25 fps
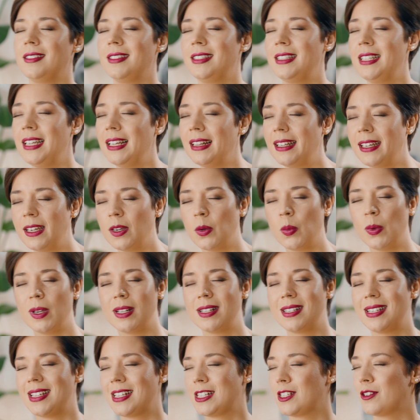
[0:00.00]
dealing
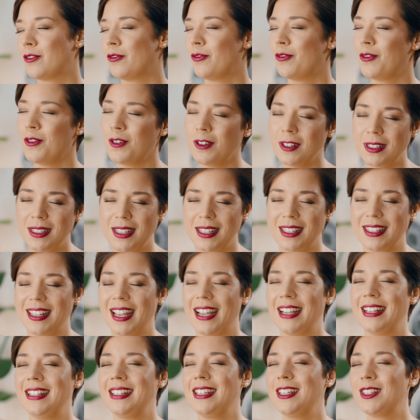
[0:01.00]
with this food that
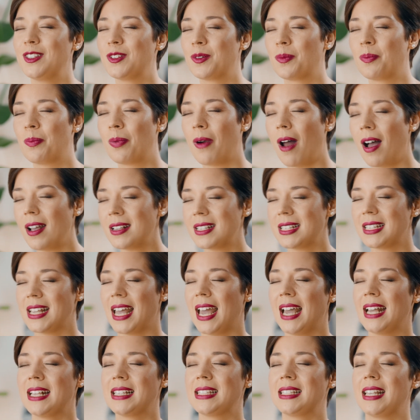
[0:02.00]
they need to
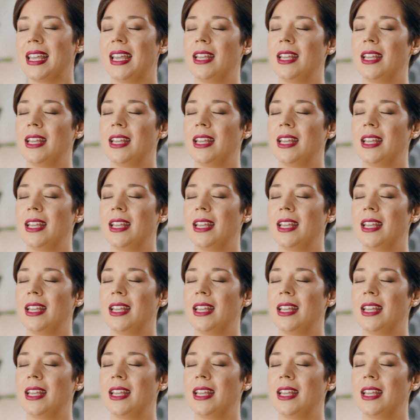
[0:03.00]
process,